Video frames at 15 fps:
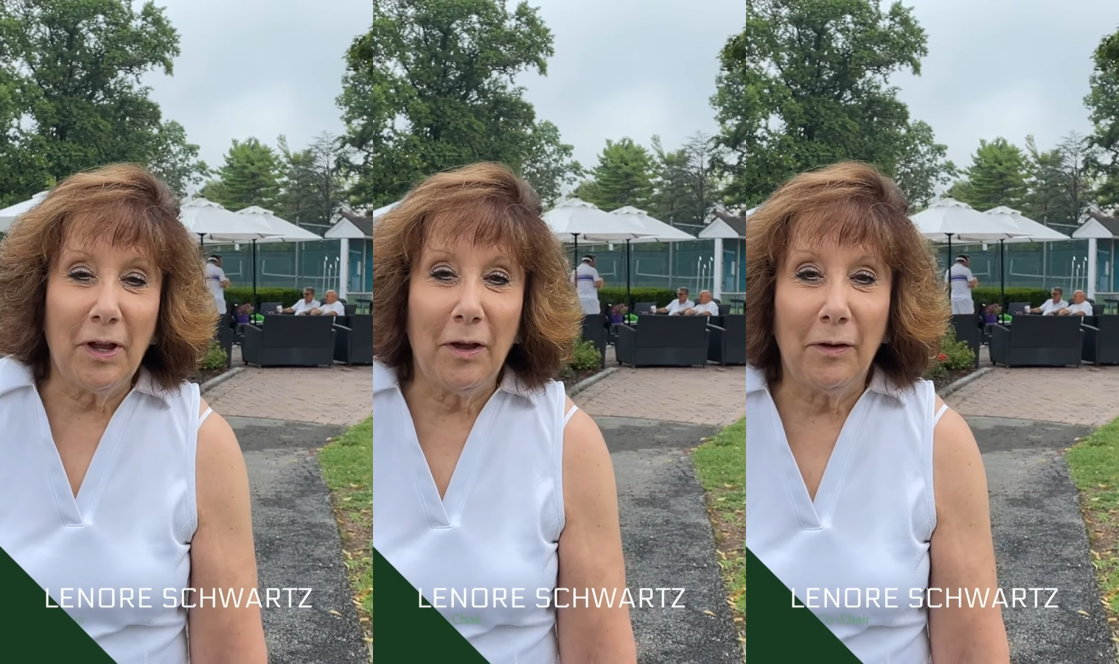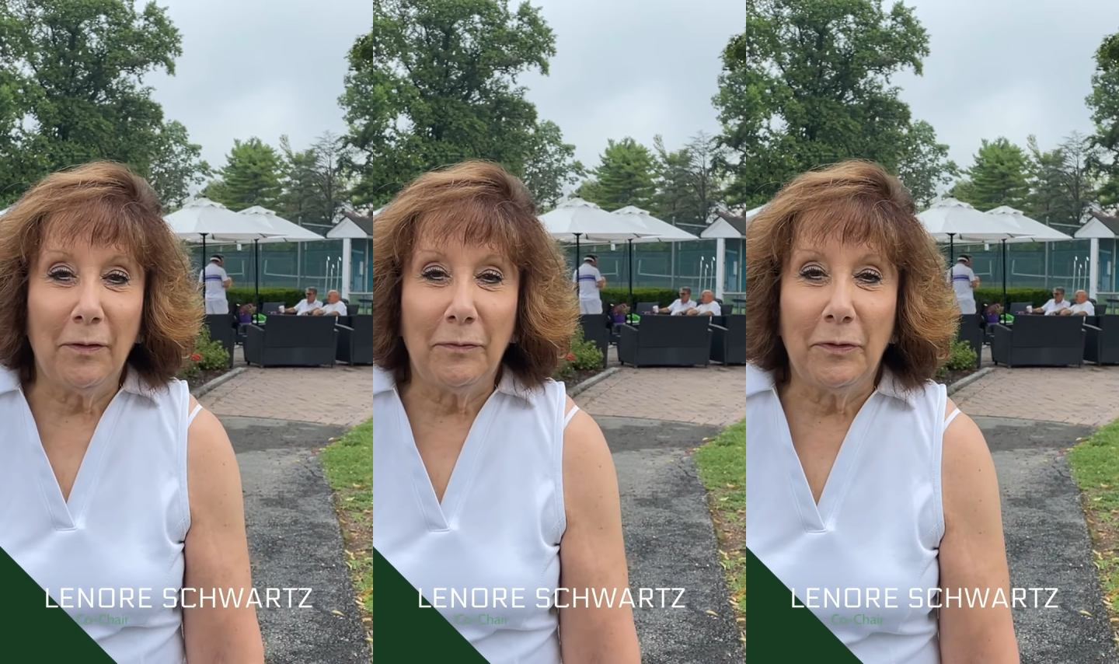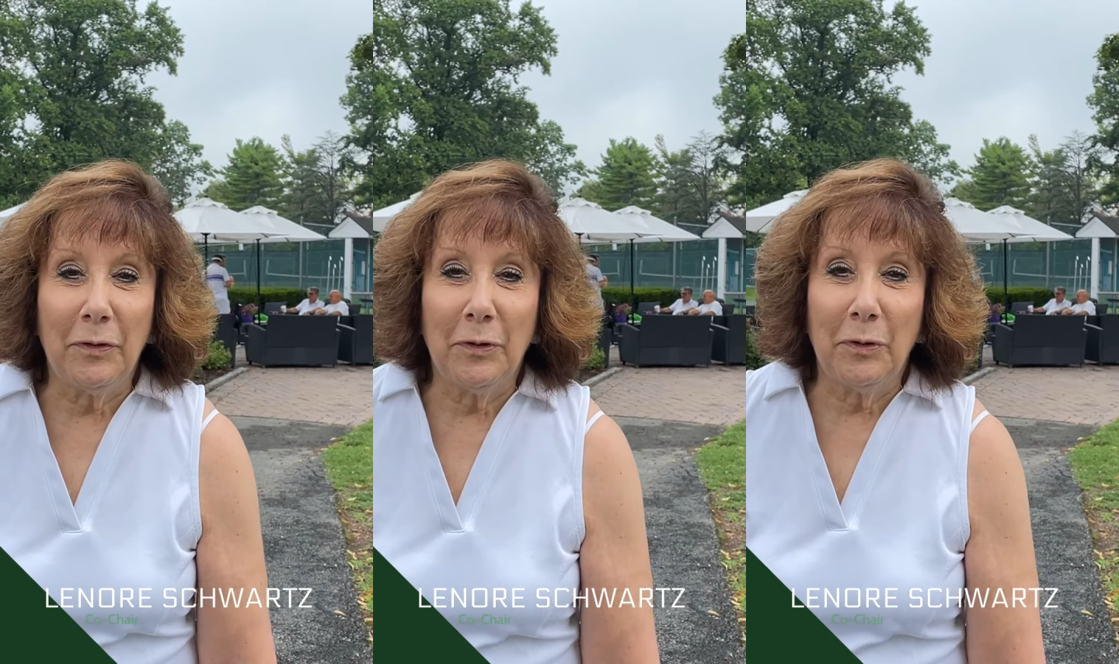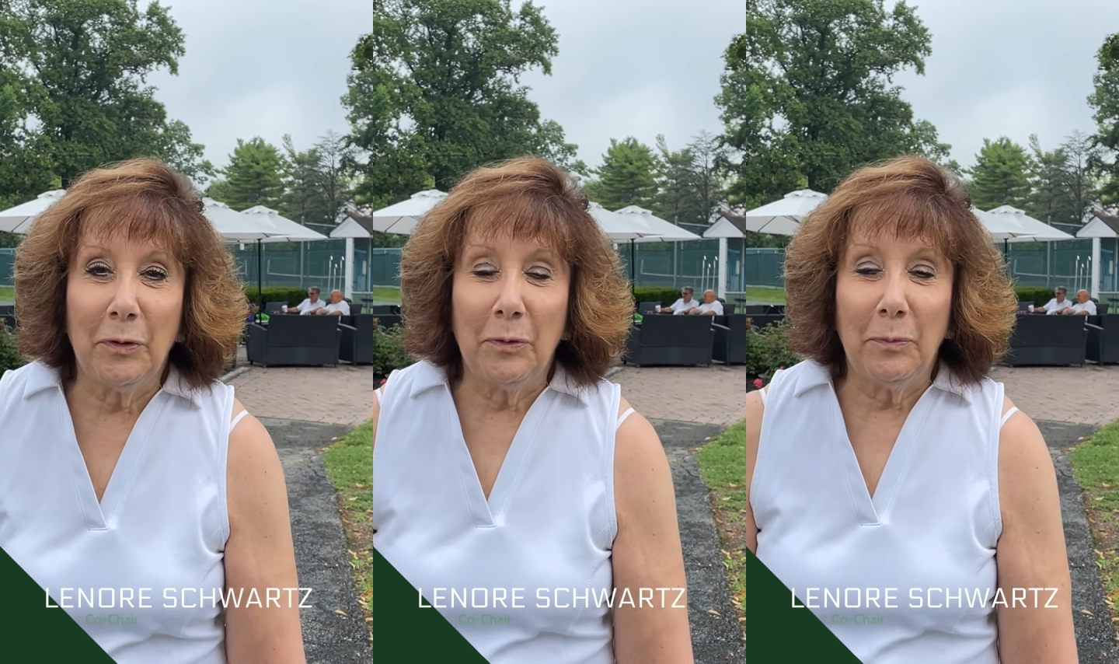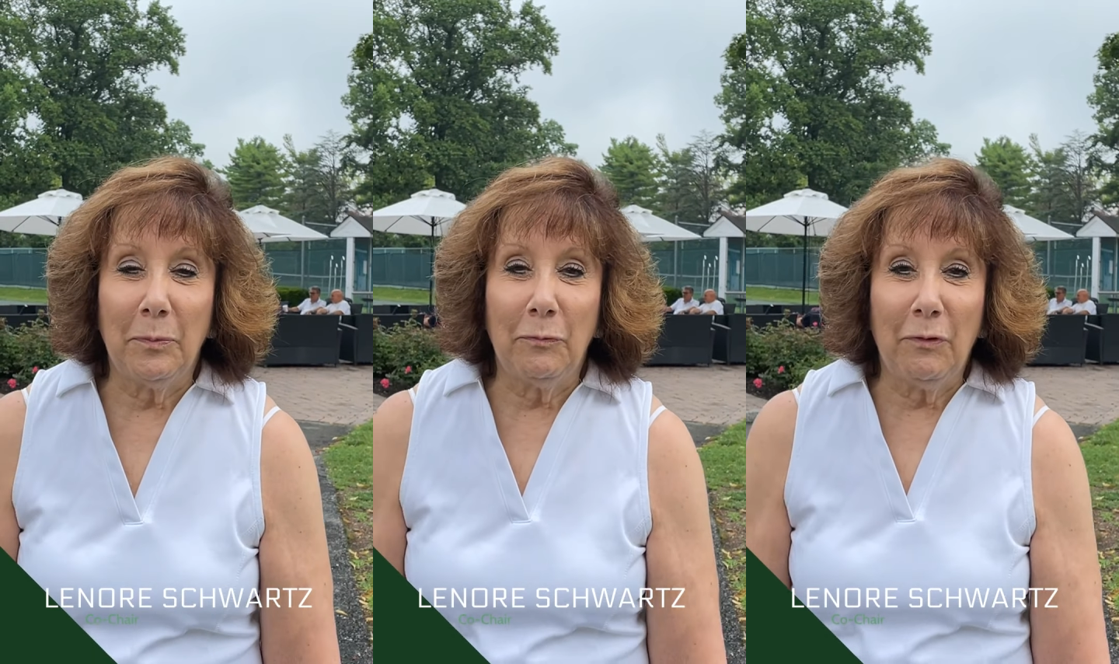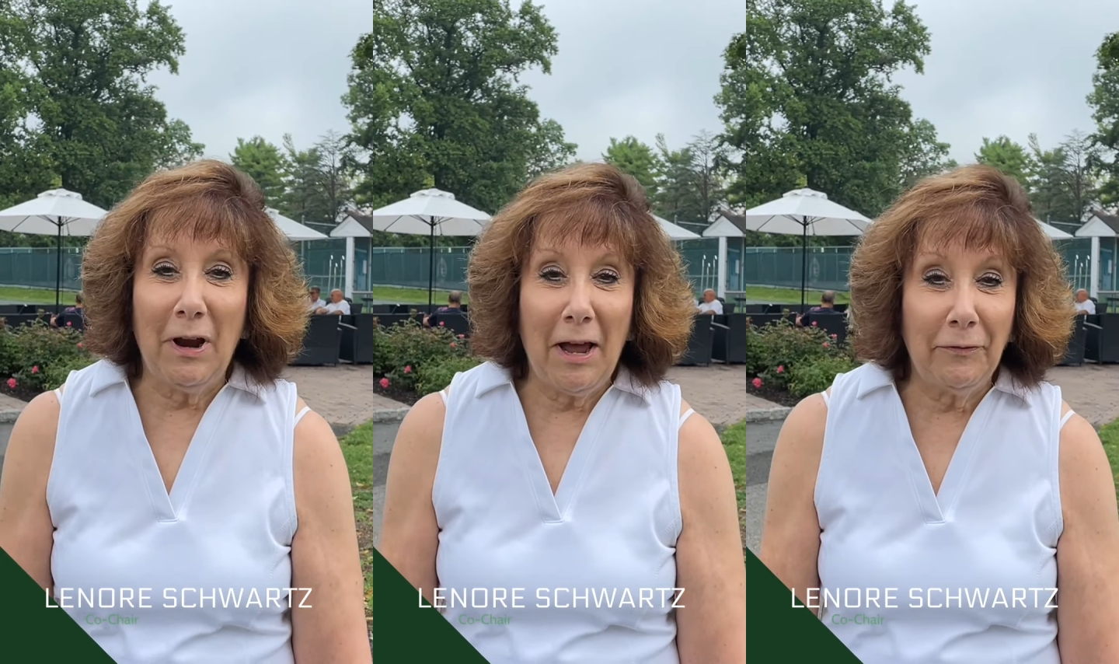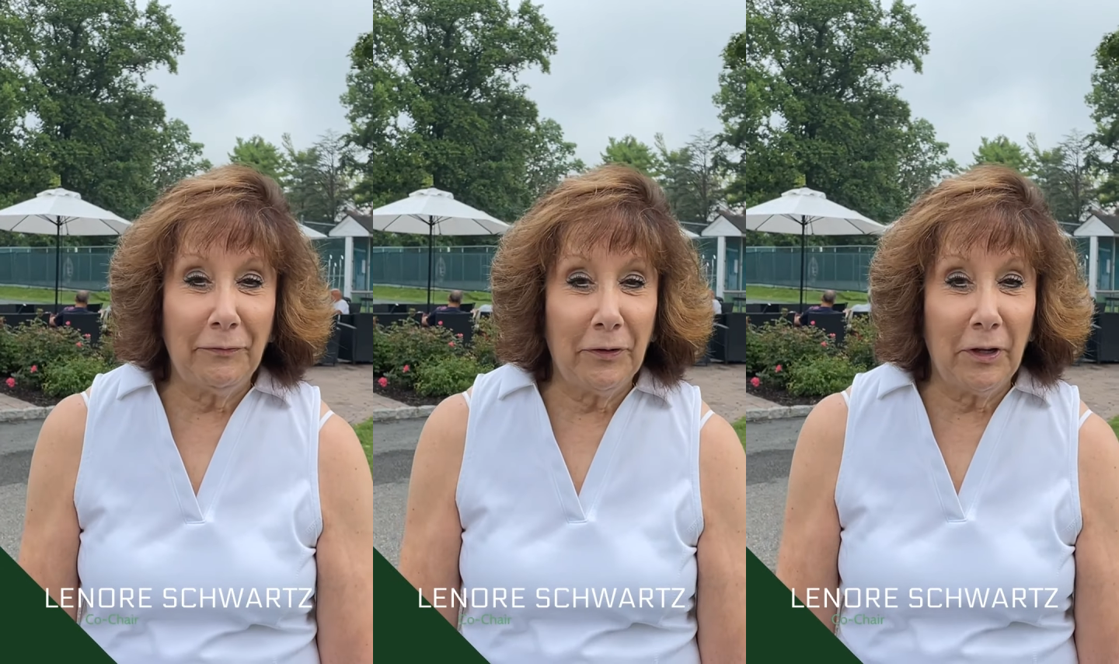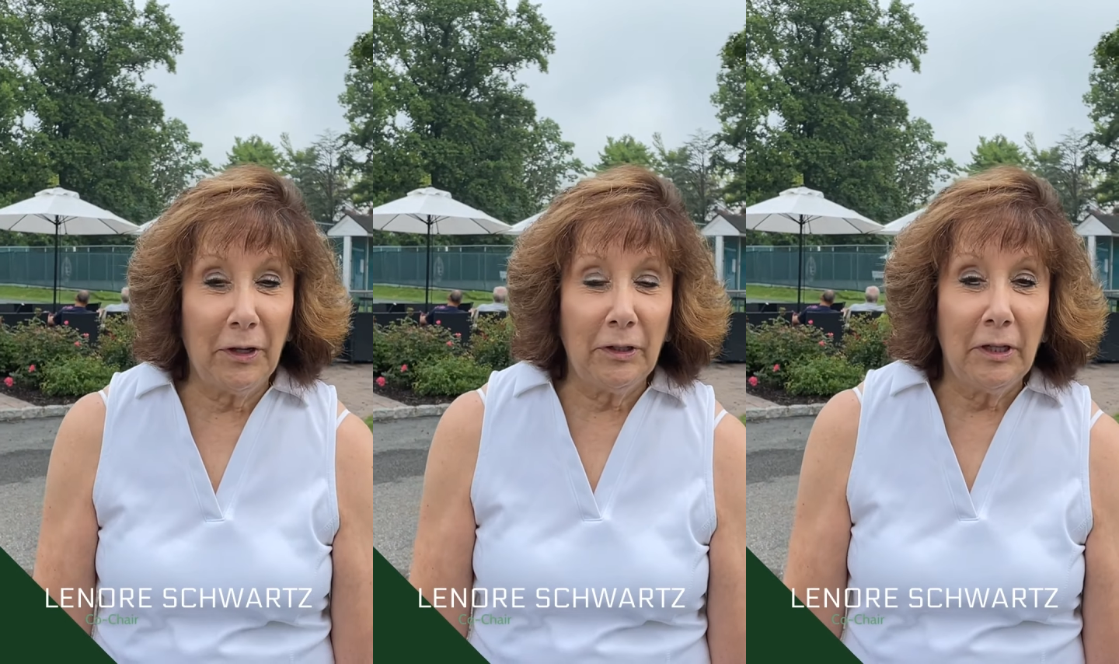of the
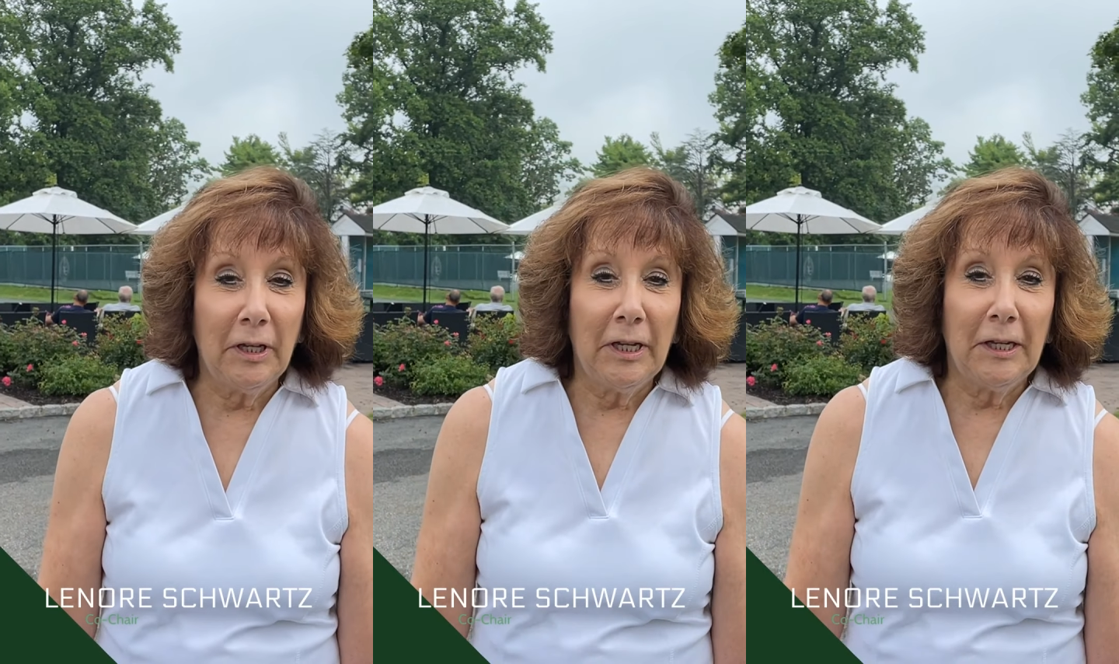raffle,